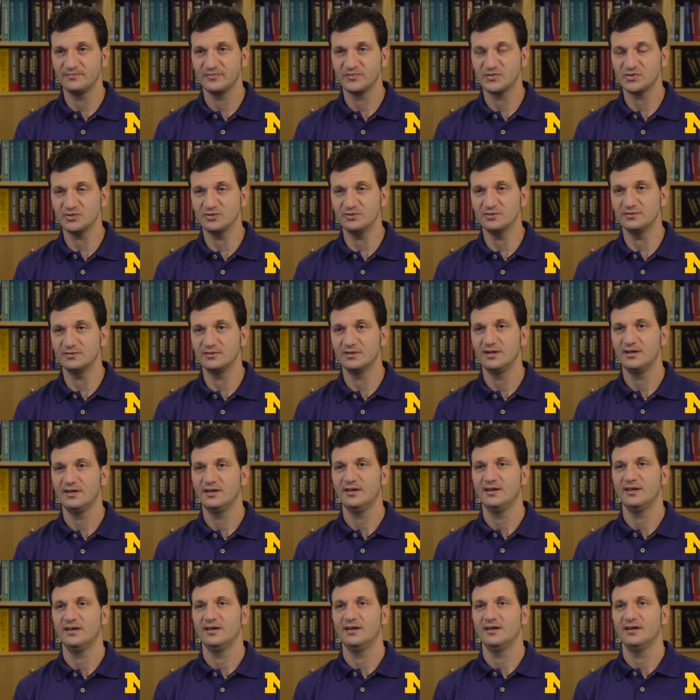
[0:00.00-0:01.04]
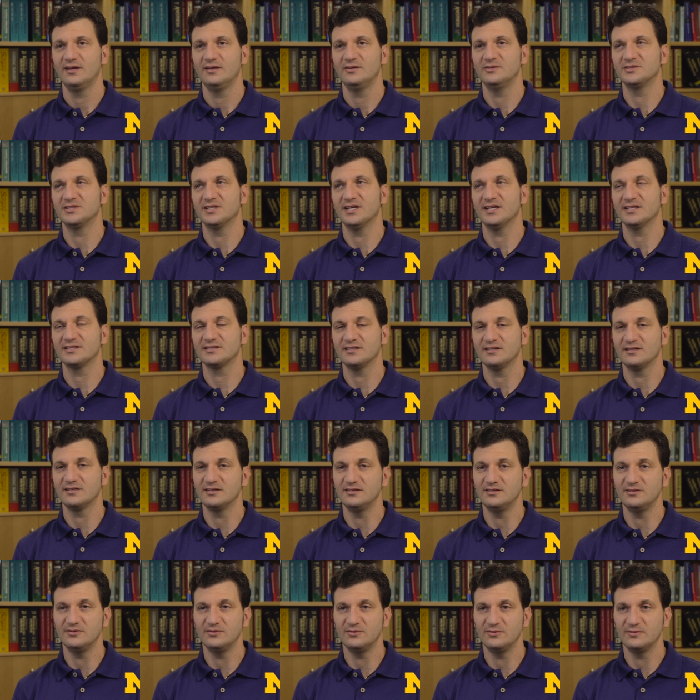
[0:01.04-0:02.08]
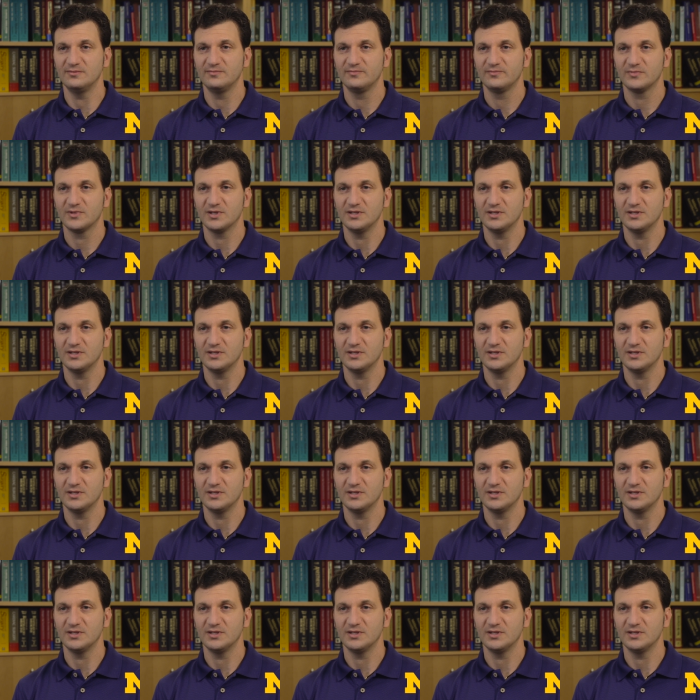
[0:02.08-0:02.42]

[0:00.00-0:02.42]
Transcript: So he was asking, can you,